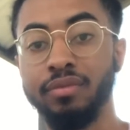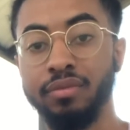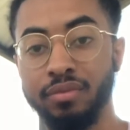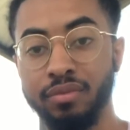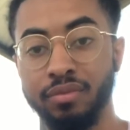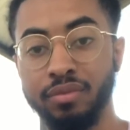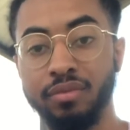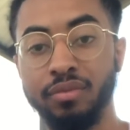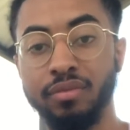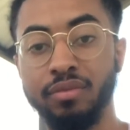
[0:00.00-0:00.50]

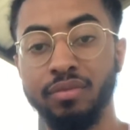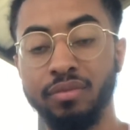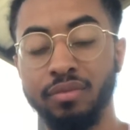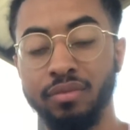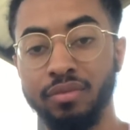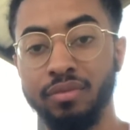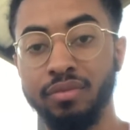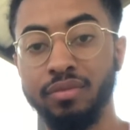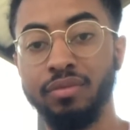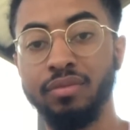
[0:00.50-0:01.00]

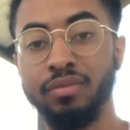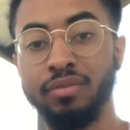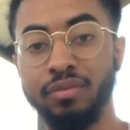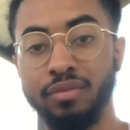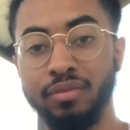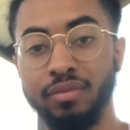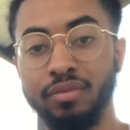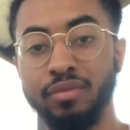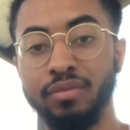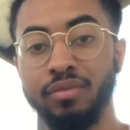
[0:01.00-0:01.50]

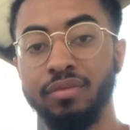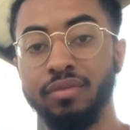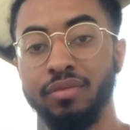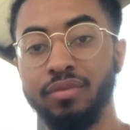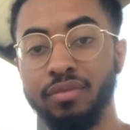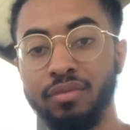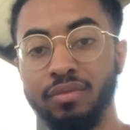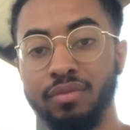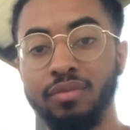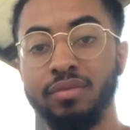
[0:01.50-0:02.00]

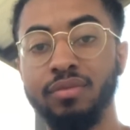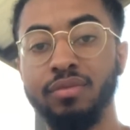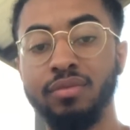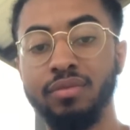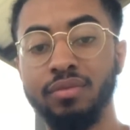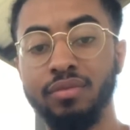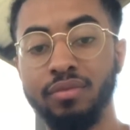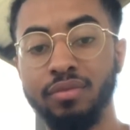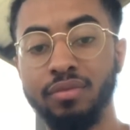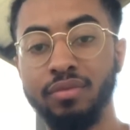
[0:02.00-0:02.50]

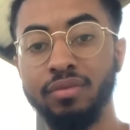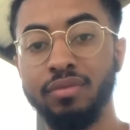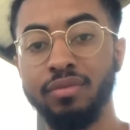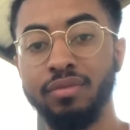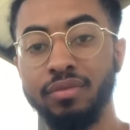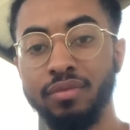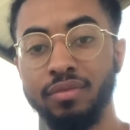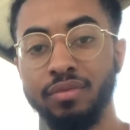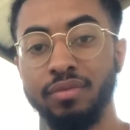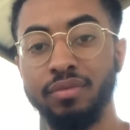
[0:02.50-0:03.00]

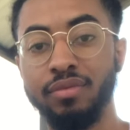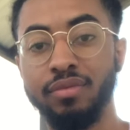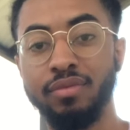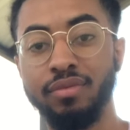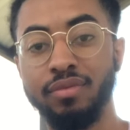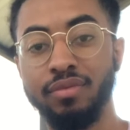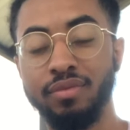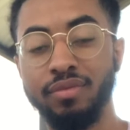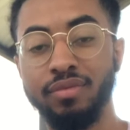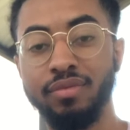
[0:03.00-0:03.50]

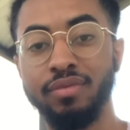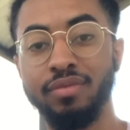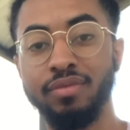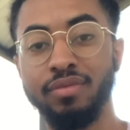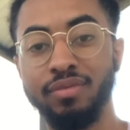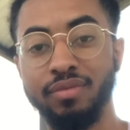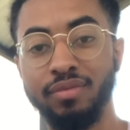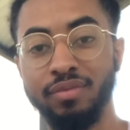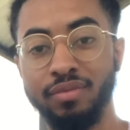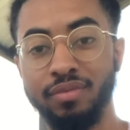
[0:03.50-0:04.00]

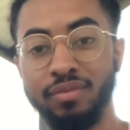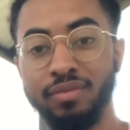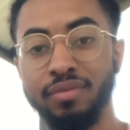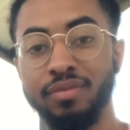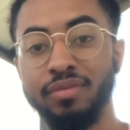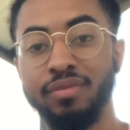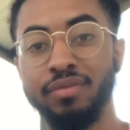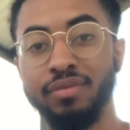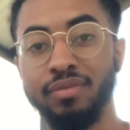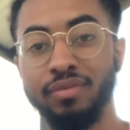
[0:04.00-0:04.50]

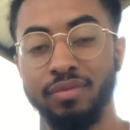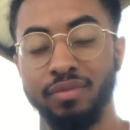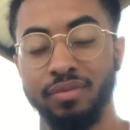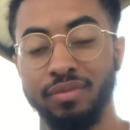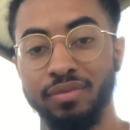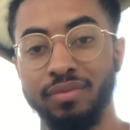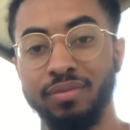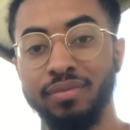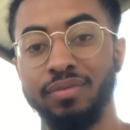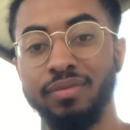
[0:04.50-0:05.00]

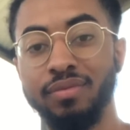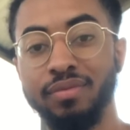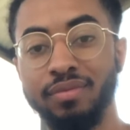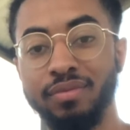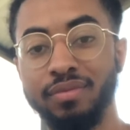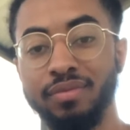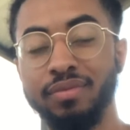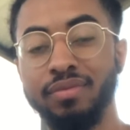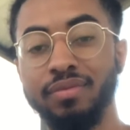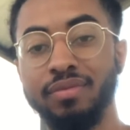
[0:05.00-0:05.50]

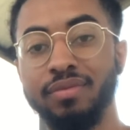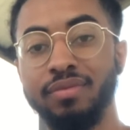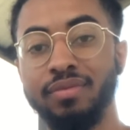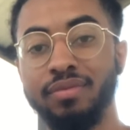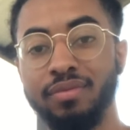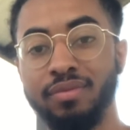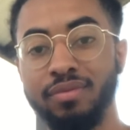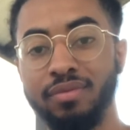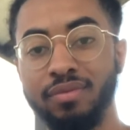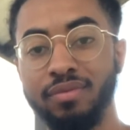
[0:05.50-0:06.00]

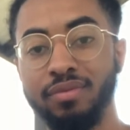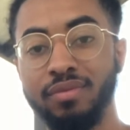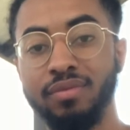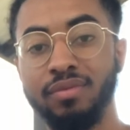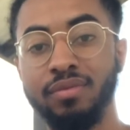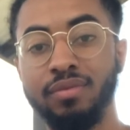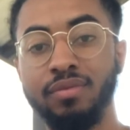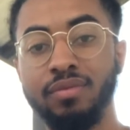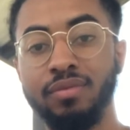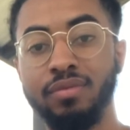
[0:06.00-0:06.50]

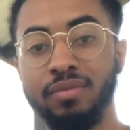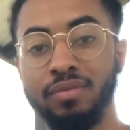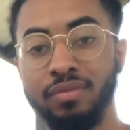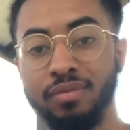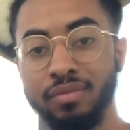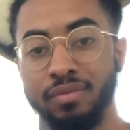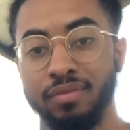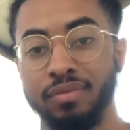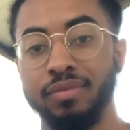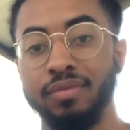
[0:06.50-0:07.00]

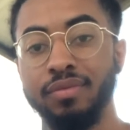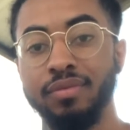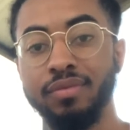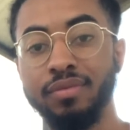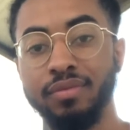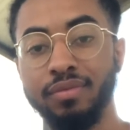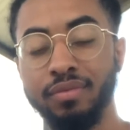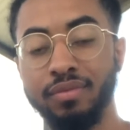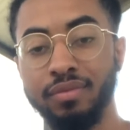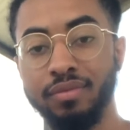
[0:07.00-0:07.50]
The person shown says nothing.